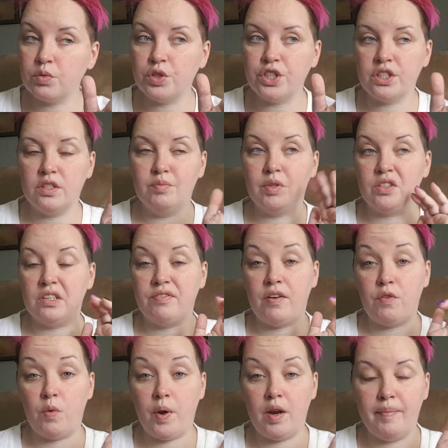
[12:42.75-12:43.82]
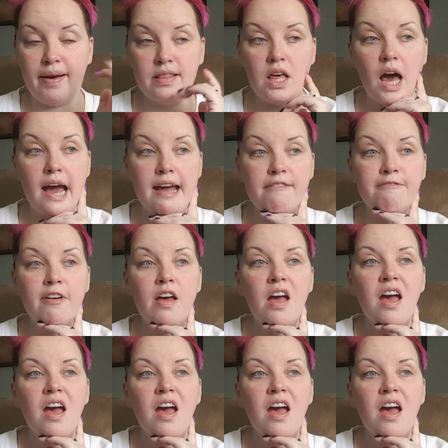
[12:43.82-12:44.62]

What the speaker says: which is the most I've ever weighed in my life.